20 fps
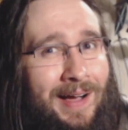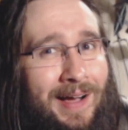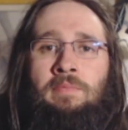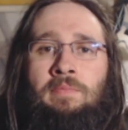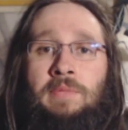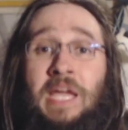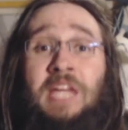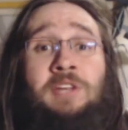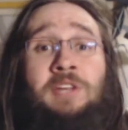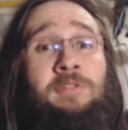
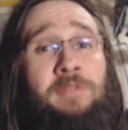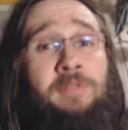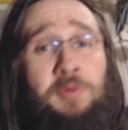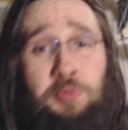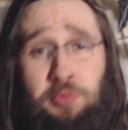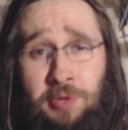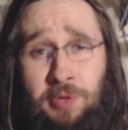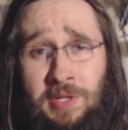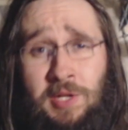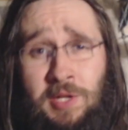And if you
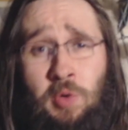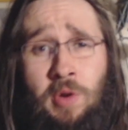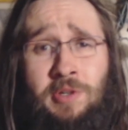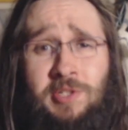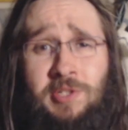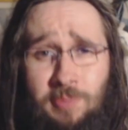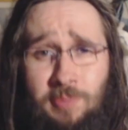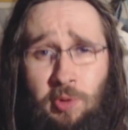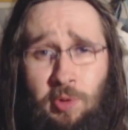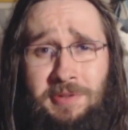really want to
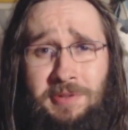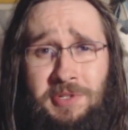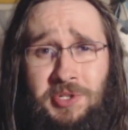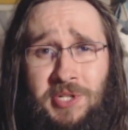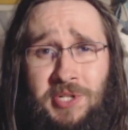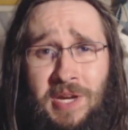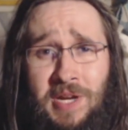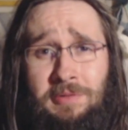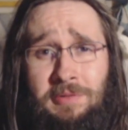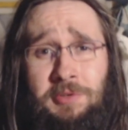support this
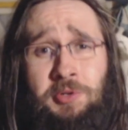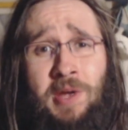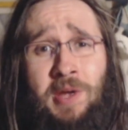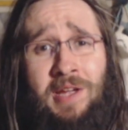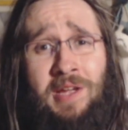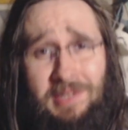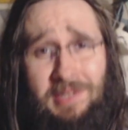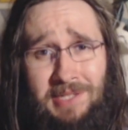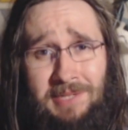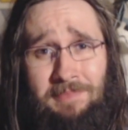channel
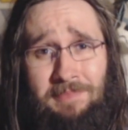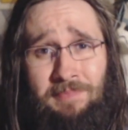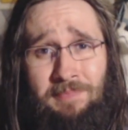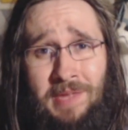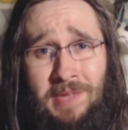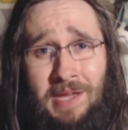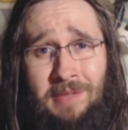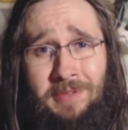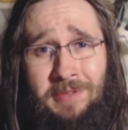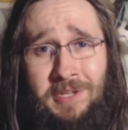directly,
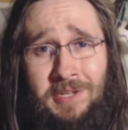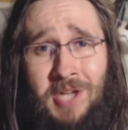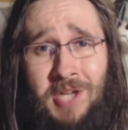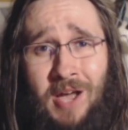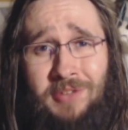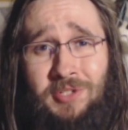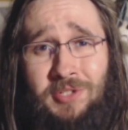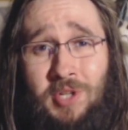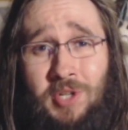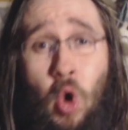then
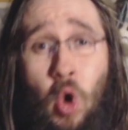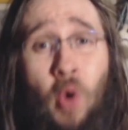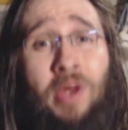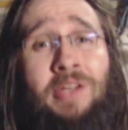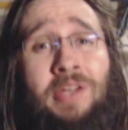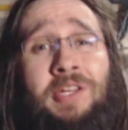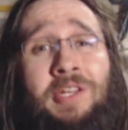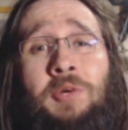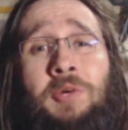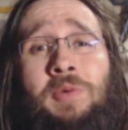toss a coin
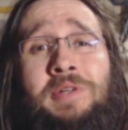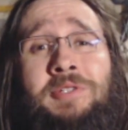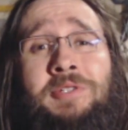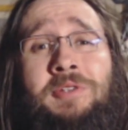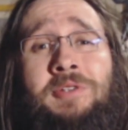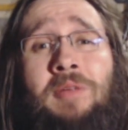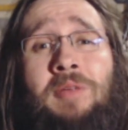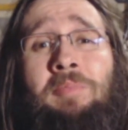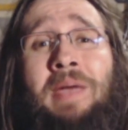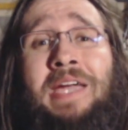to your Witcher
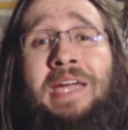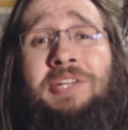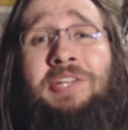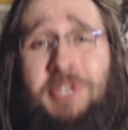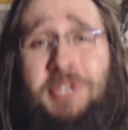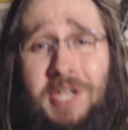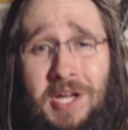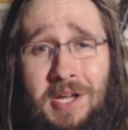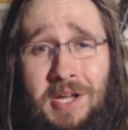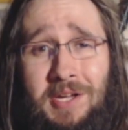on
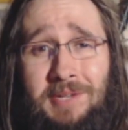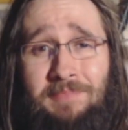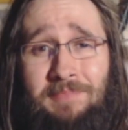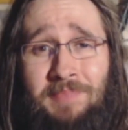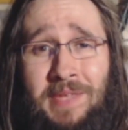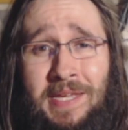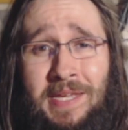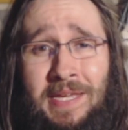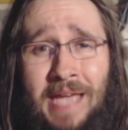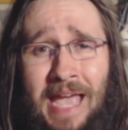Patreon
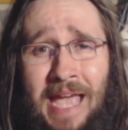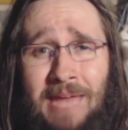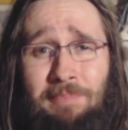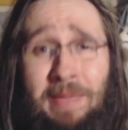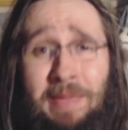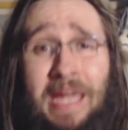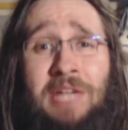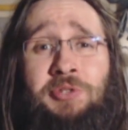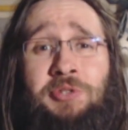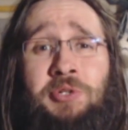at
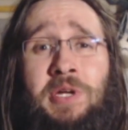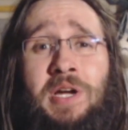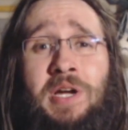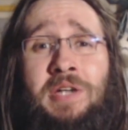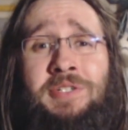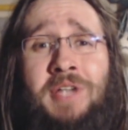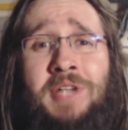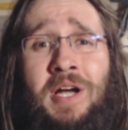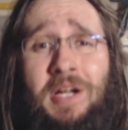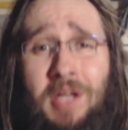
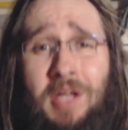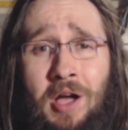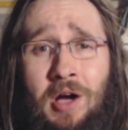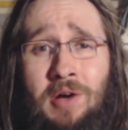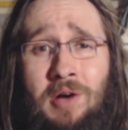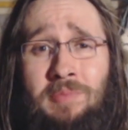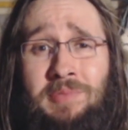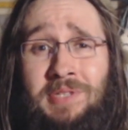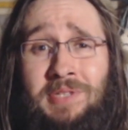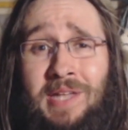
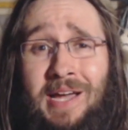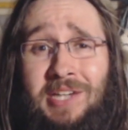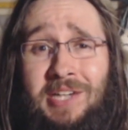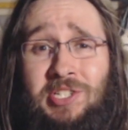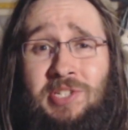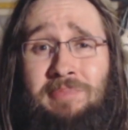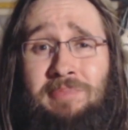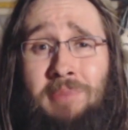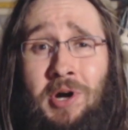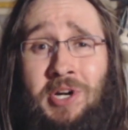
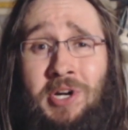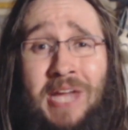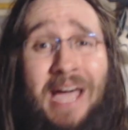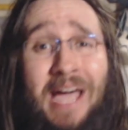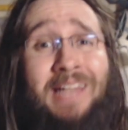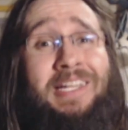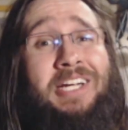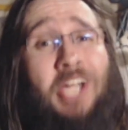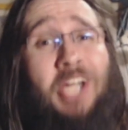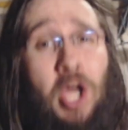
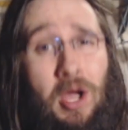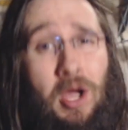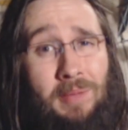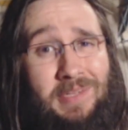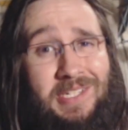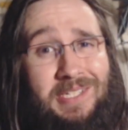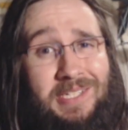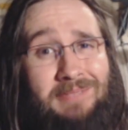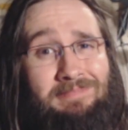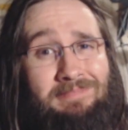
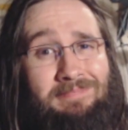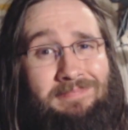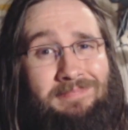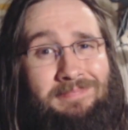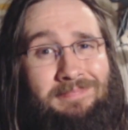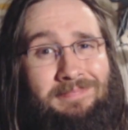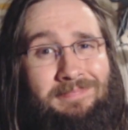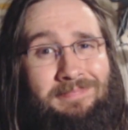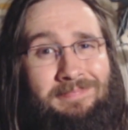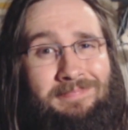patreon.com/smartaleckcomedy.
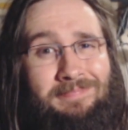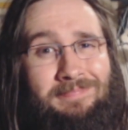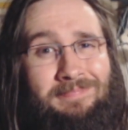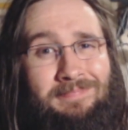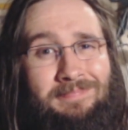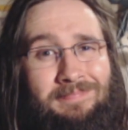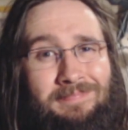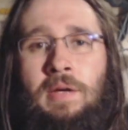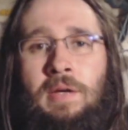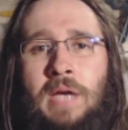
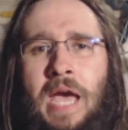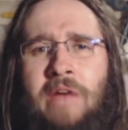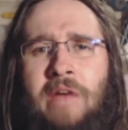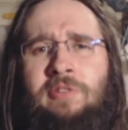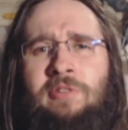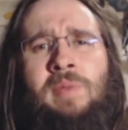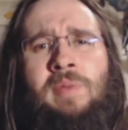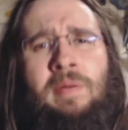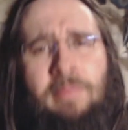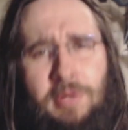And
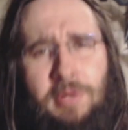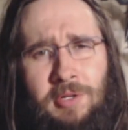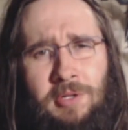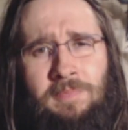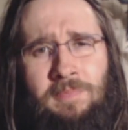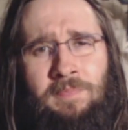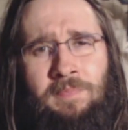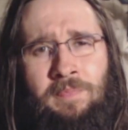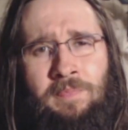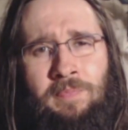remember,
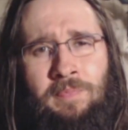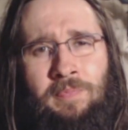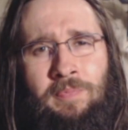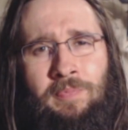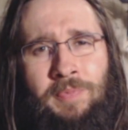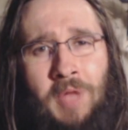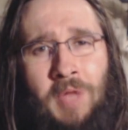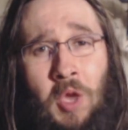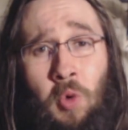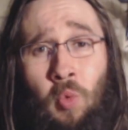
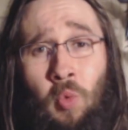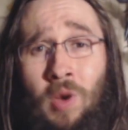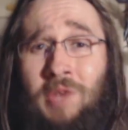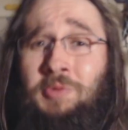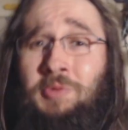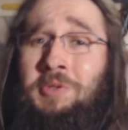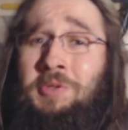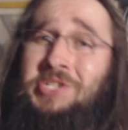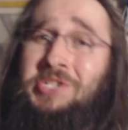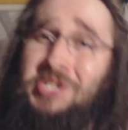what
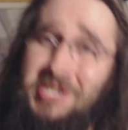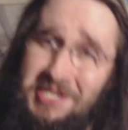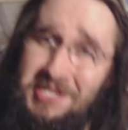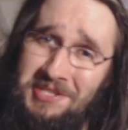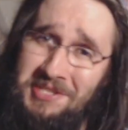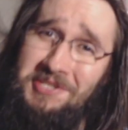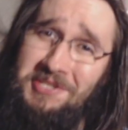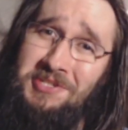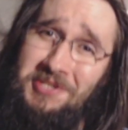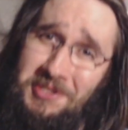would
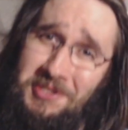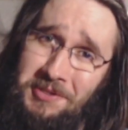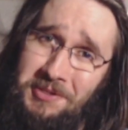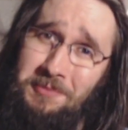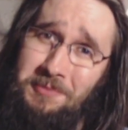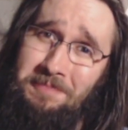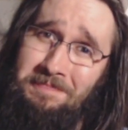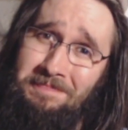Jesus do?